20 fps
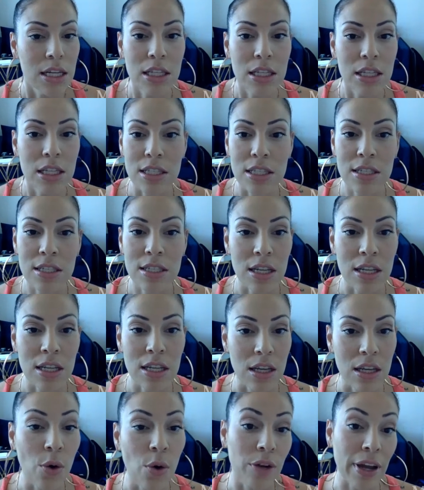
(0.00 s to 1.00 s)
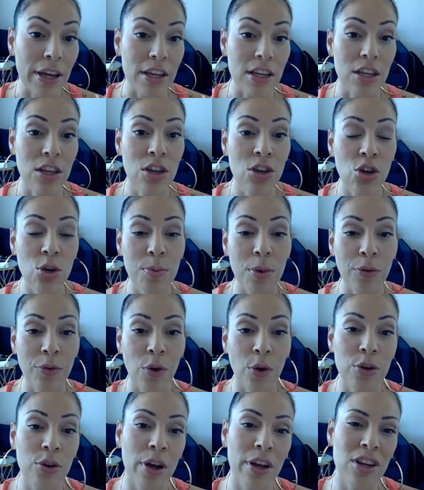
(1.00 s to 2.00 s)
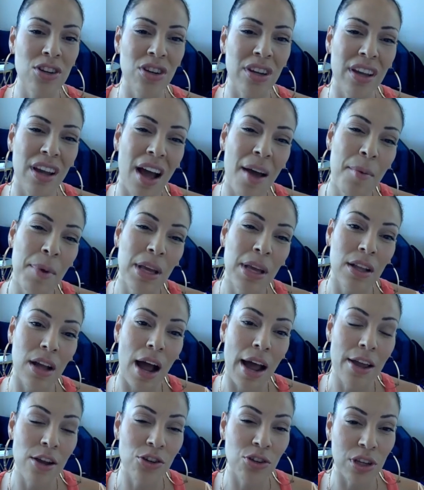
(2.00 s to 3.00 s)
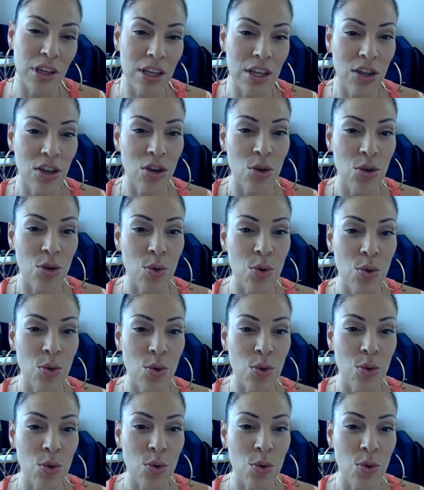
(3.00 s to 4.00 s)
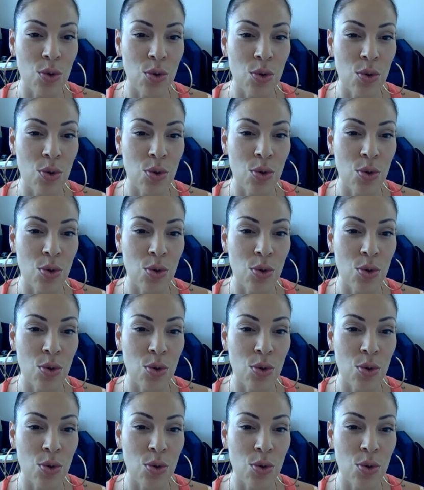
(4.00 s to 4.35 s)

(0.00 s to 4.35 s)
Let's see. Oh, and if I EQ before, no, I usually EQ after.